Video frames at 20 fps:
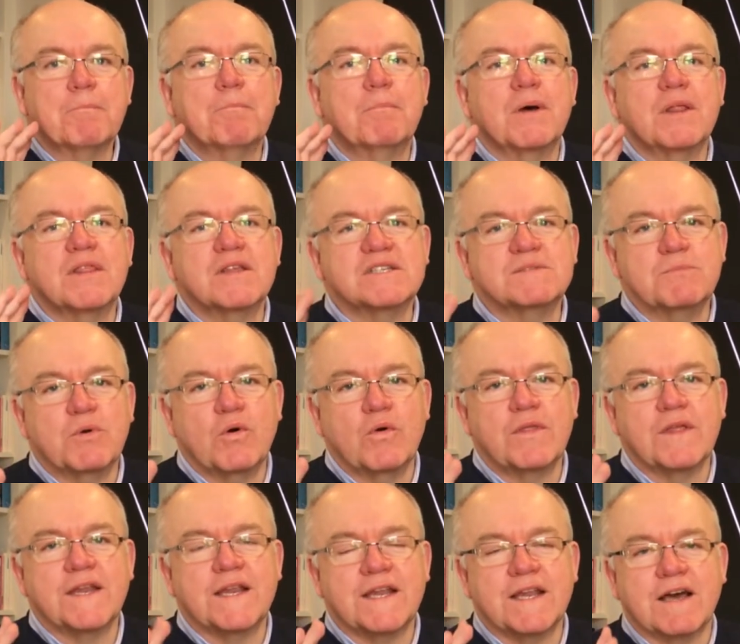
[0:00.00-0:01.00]
But there's more
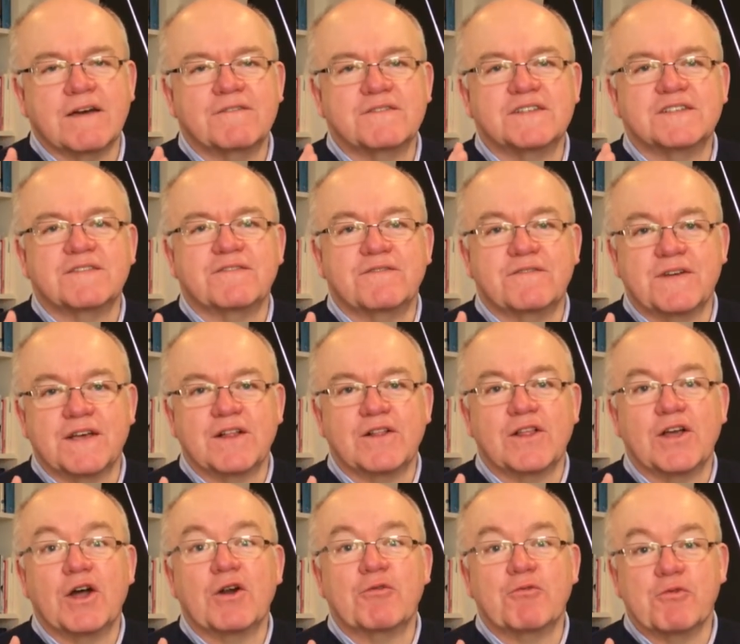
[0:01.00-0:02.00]
than enough to
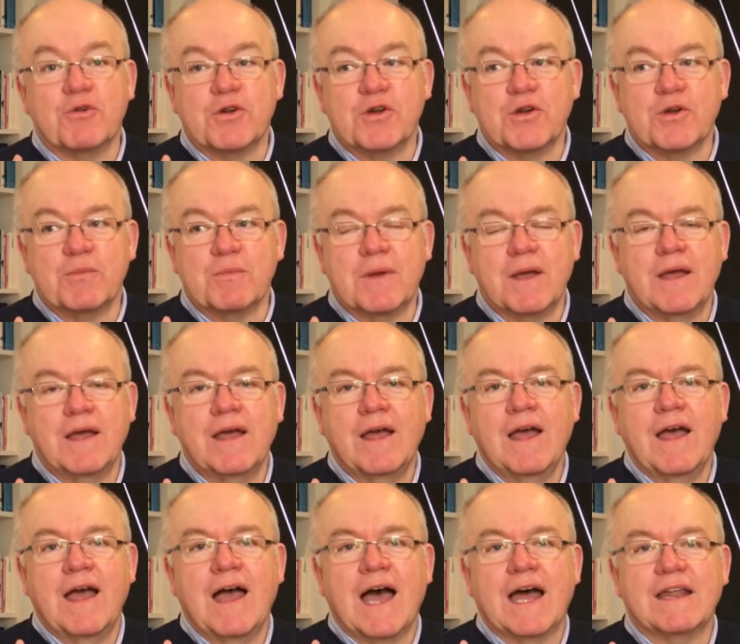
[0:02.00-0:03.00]
fill a room.
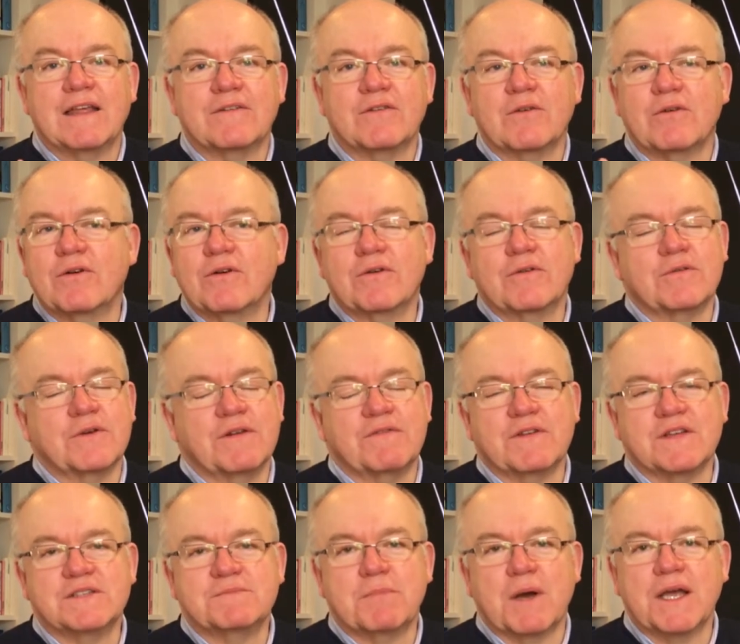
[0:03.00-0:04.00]
And
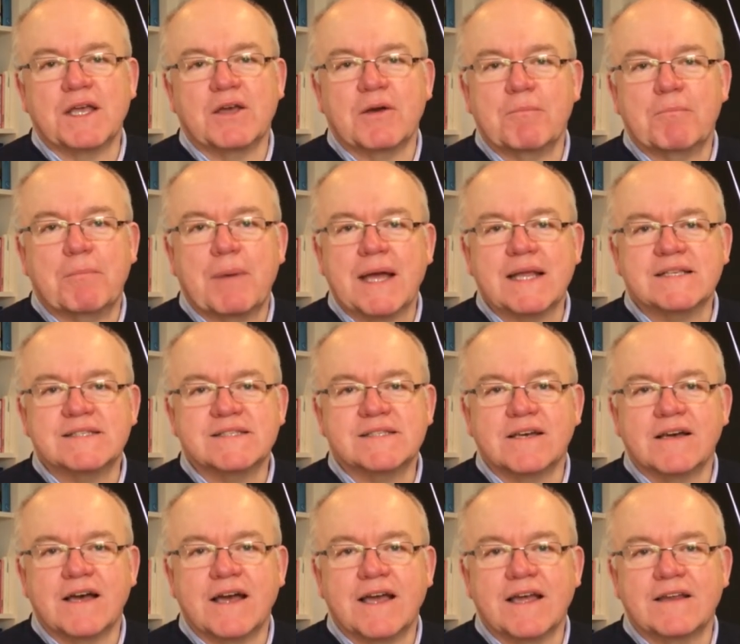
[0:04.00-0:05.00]
if it's by your
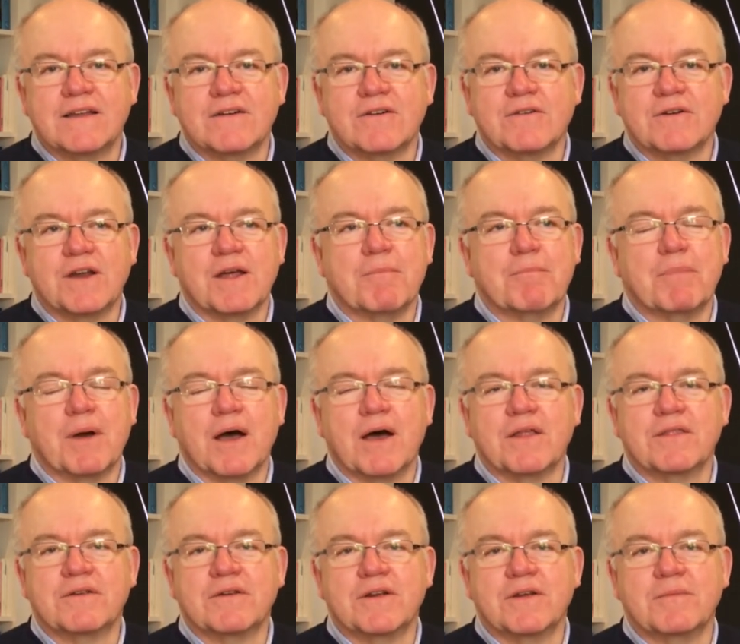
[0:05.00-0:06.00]
bedside, or in a
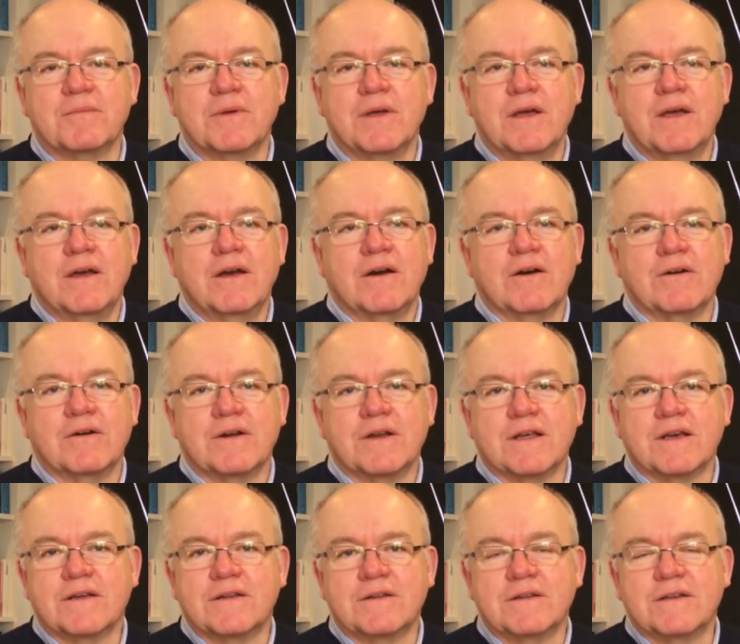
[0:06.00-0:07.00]
bathroom, or in
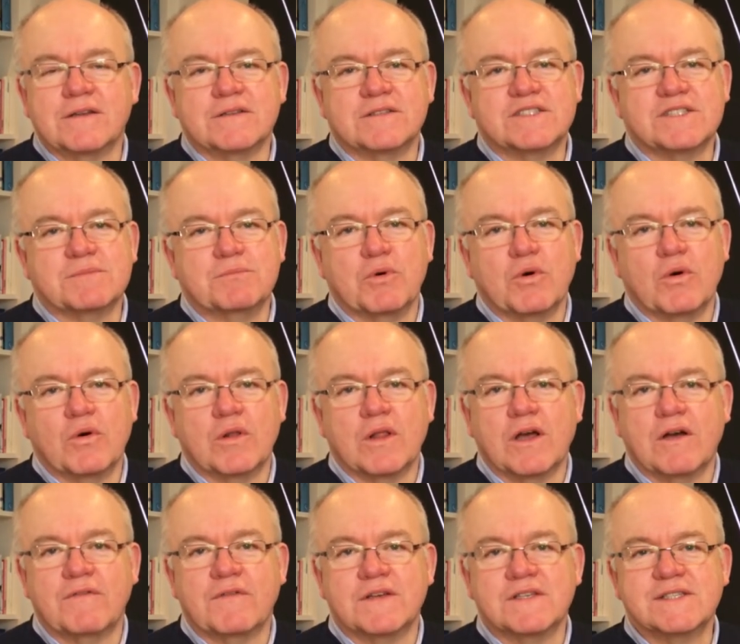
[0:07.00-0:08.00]
a small
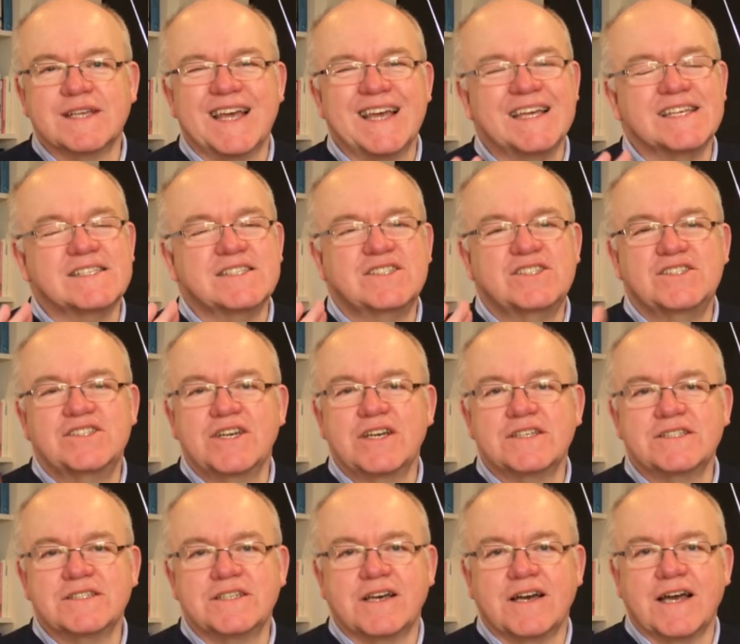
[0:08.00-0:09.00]
office, it's
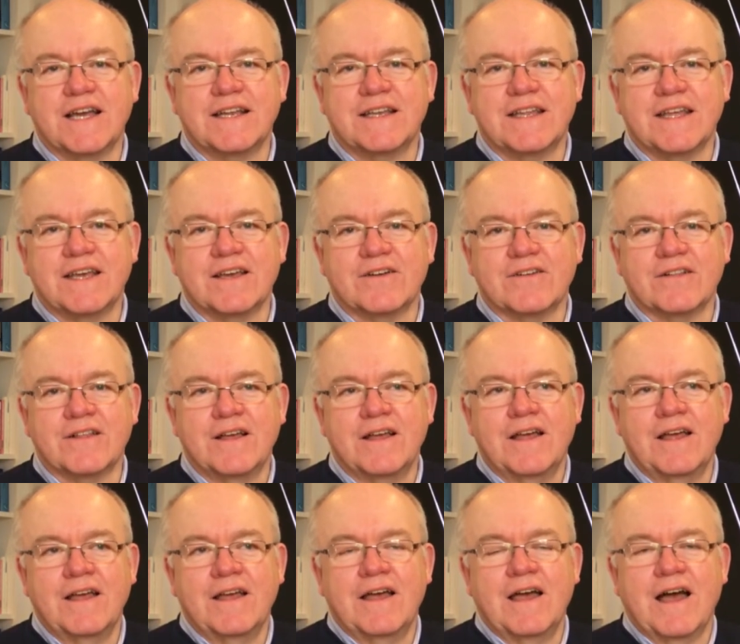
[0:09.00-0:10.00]
just ideal.
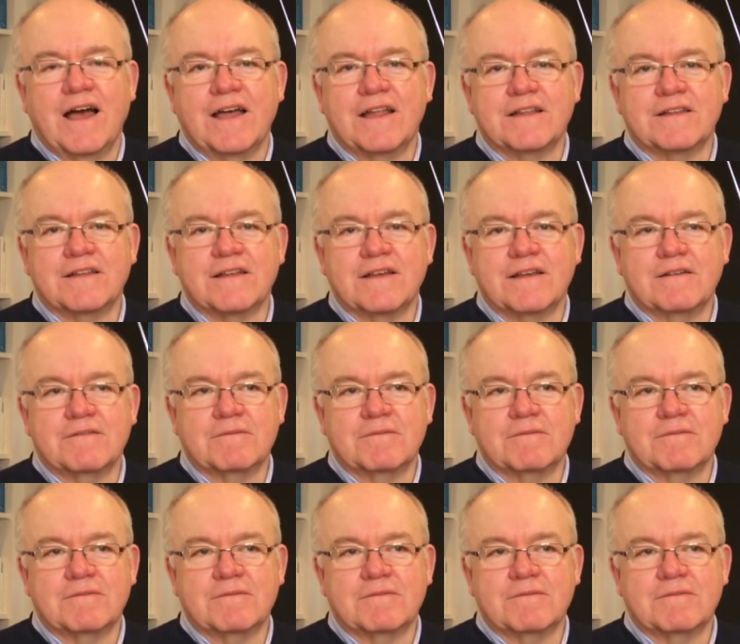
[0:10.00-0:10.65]
And